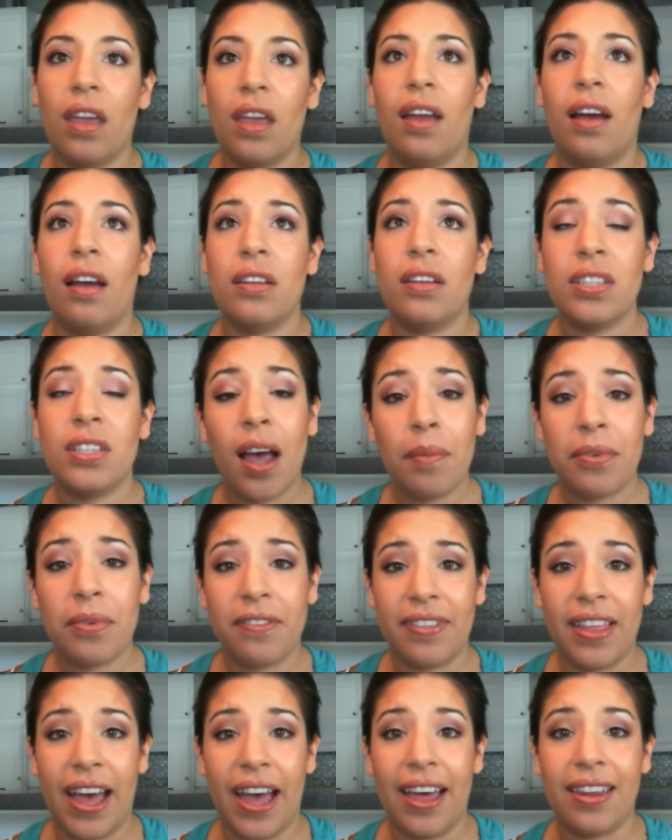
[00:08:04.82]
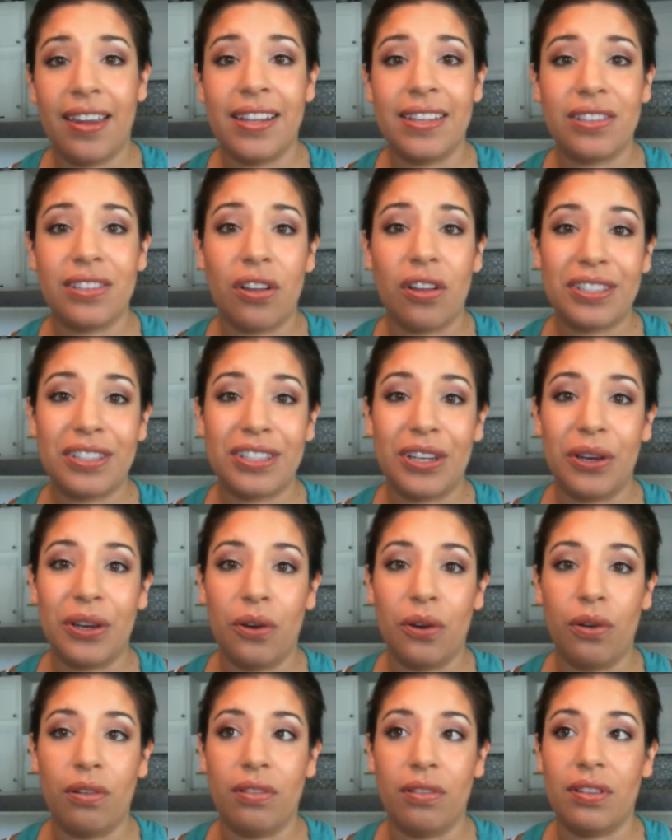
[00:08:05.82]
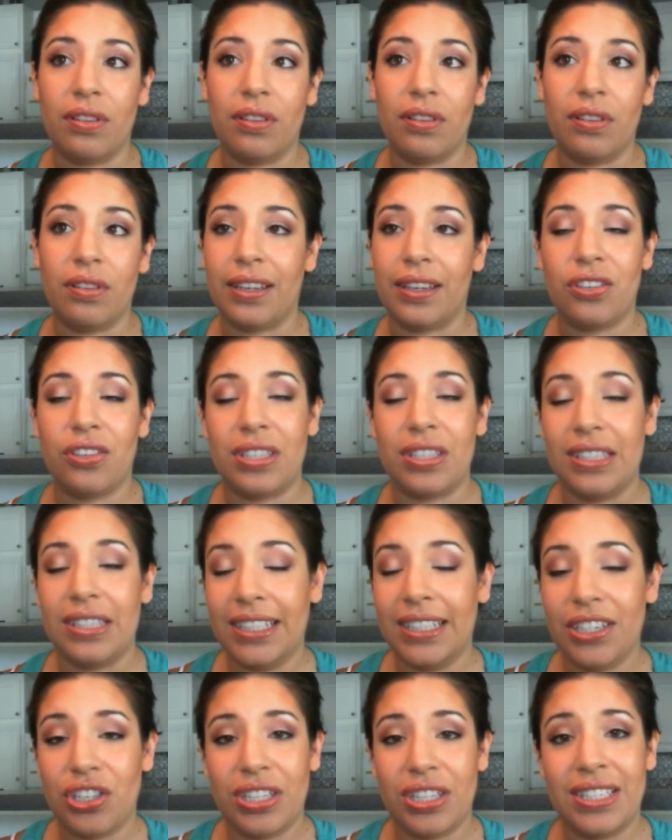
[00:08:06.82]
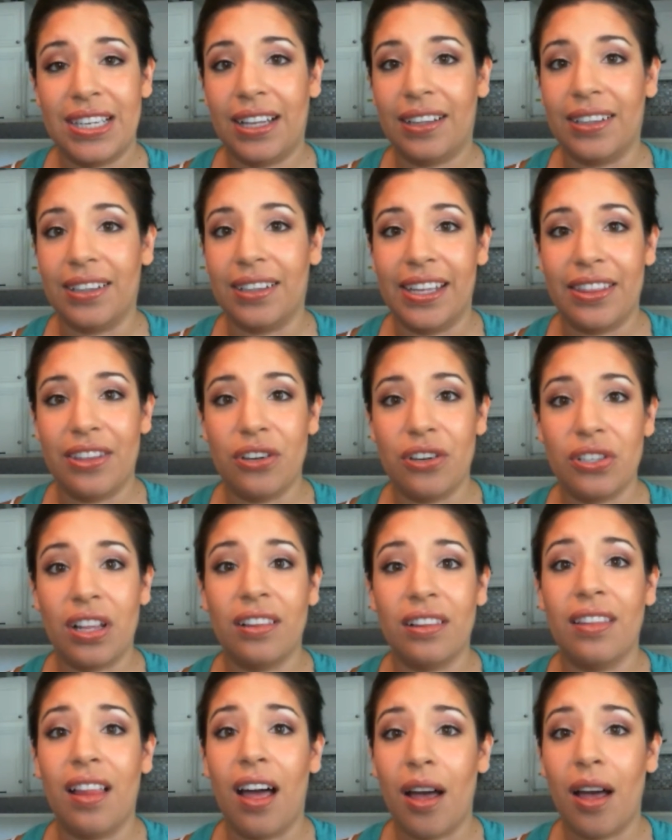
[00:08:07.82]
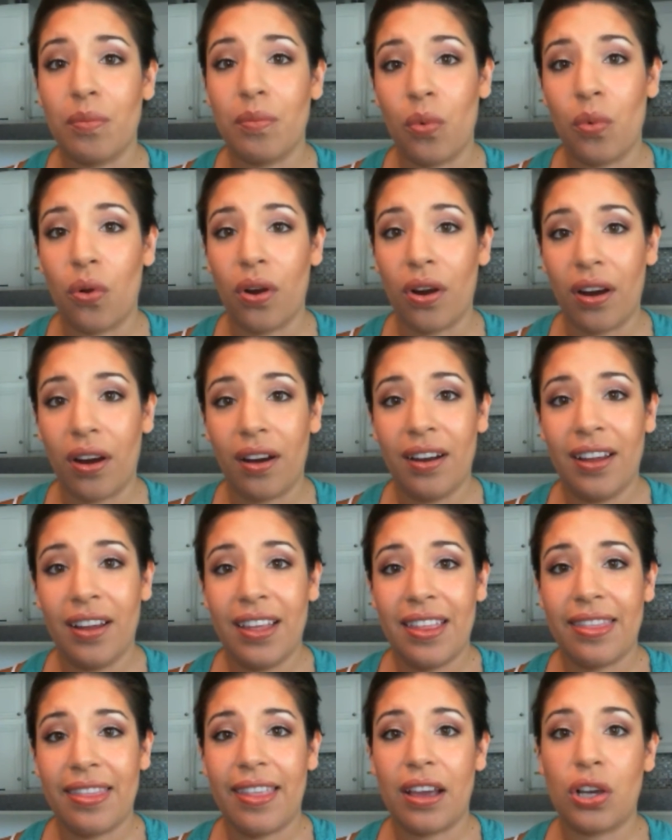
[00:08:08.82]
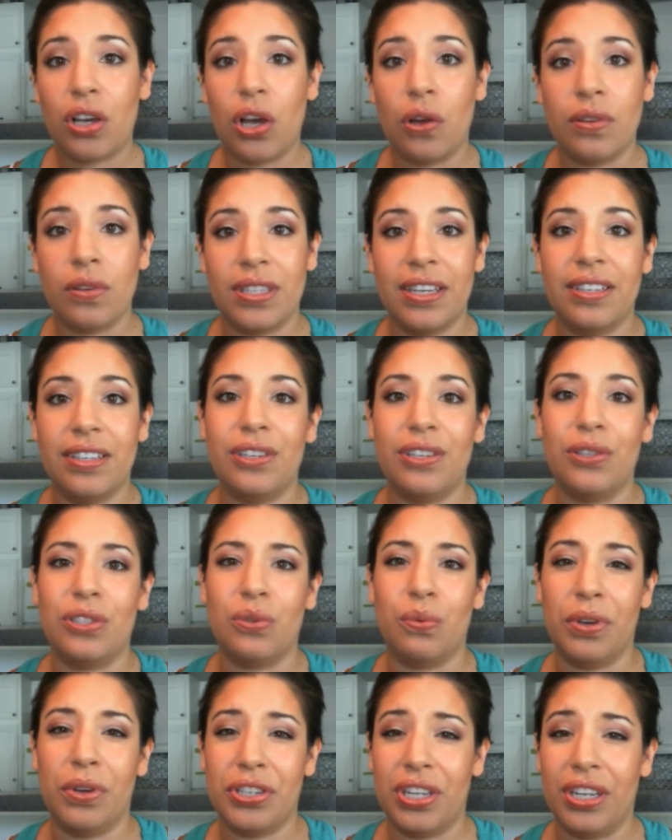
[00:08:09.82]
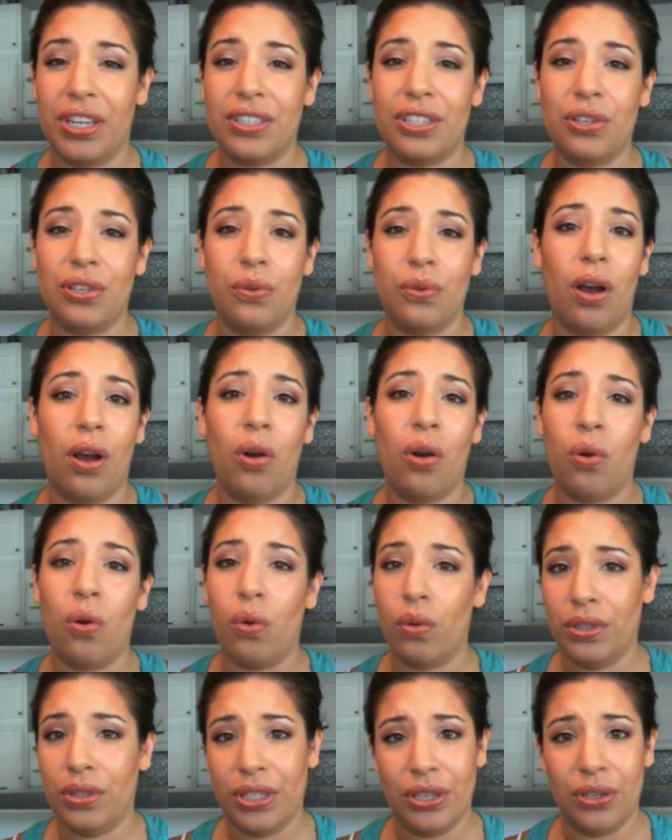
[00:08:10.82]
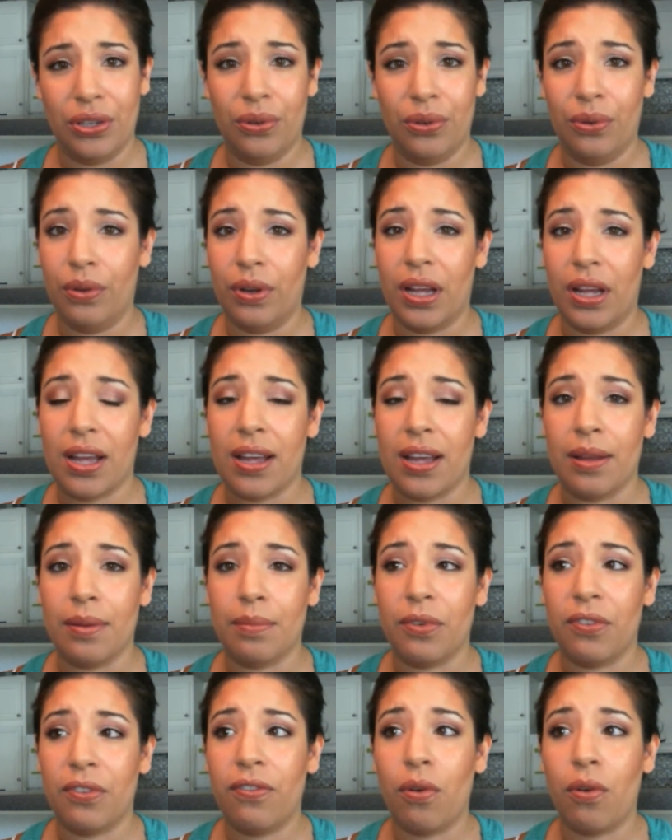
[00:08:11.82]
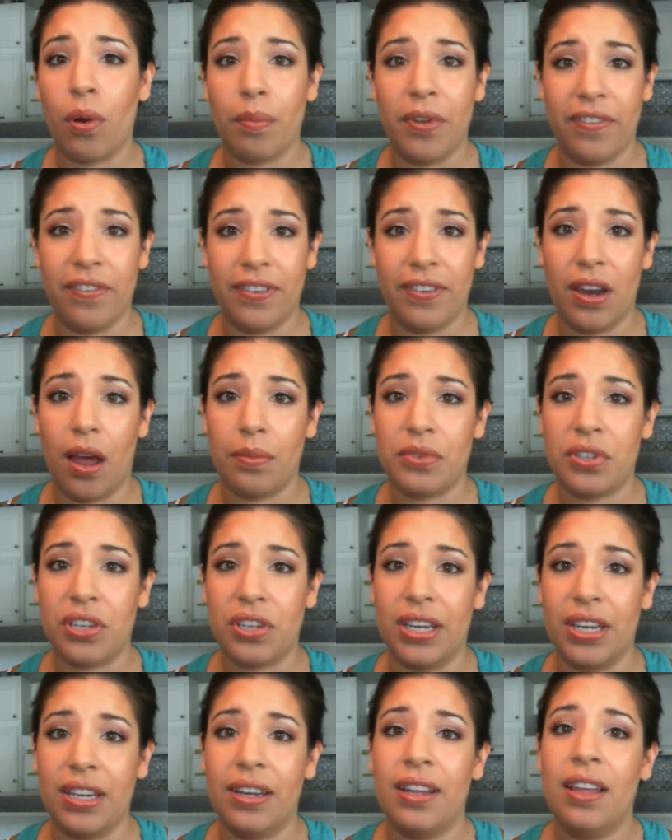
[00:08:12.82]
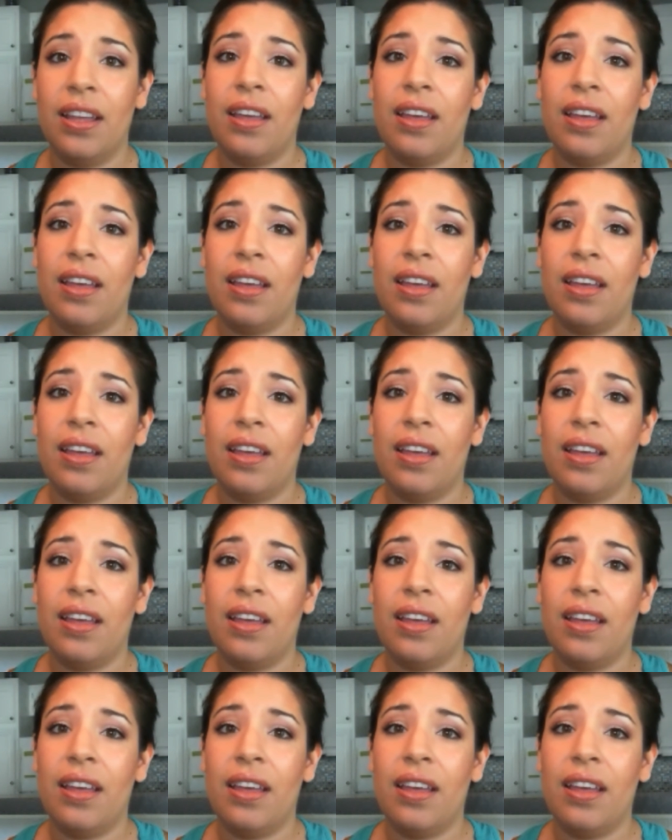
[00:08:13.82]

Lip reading: on top of that, it's also like, just logistically, there's a lot more that goes into switching to a whole new form of adoption,